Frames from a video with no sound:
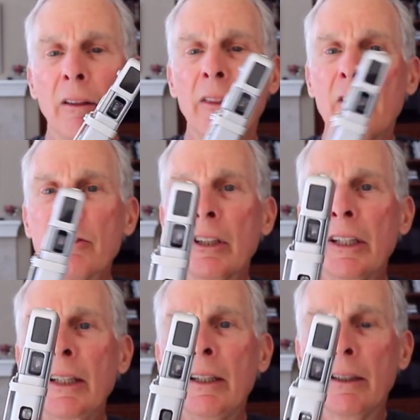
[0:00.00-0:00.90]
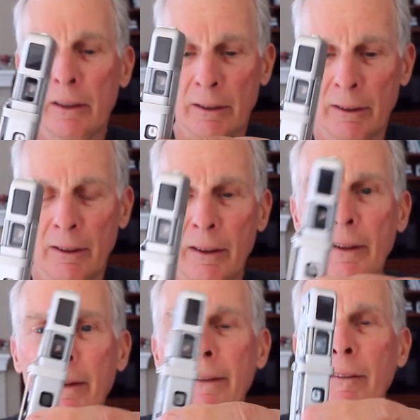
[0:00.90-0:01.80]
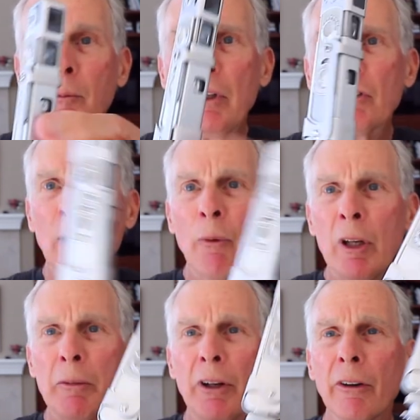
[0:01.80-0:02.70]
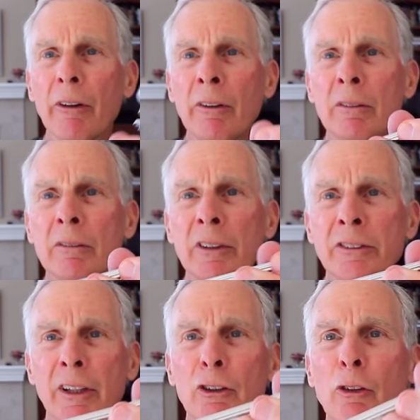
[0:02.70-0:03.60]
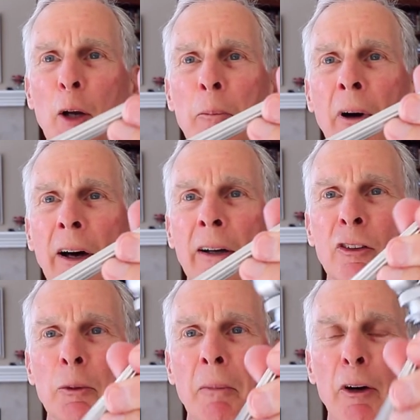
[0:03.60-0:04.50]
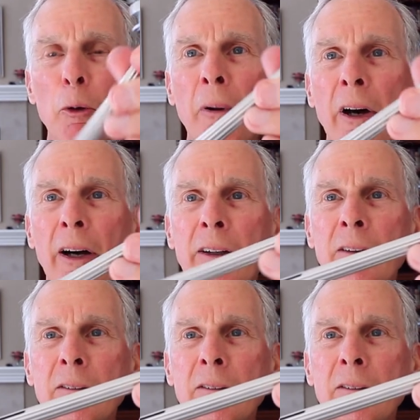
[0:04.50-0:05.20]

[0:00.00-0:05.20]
thusly. But you say, wait a minute, Earl, it's not a tripod, it's a monopod.